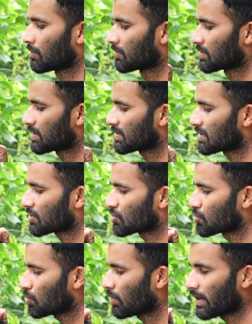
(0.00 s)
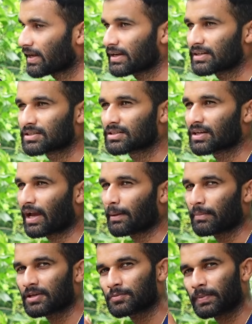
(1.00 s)
Since it is too light,
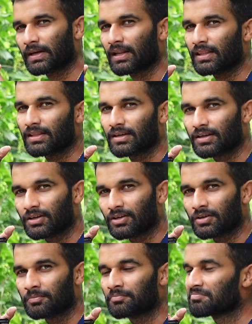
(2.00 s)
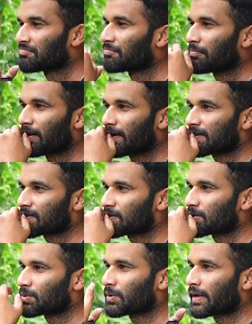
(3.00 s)
I'm expecting the pellets
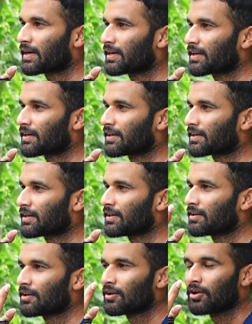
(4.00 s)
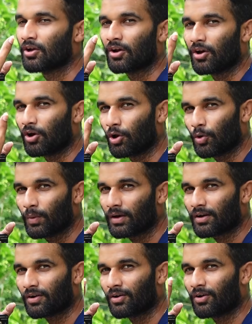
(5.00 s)
to hit a little
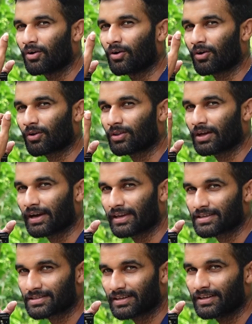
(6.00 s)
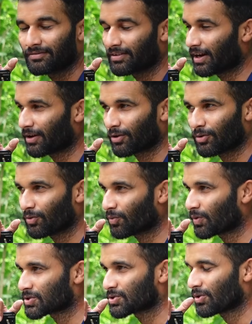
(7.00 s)
lower or on the higher side. I don't know
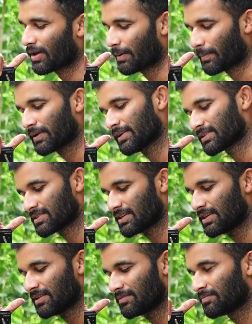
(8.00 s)
what's gonna happen. Let's see.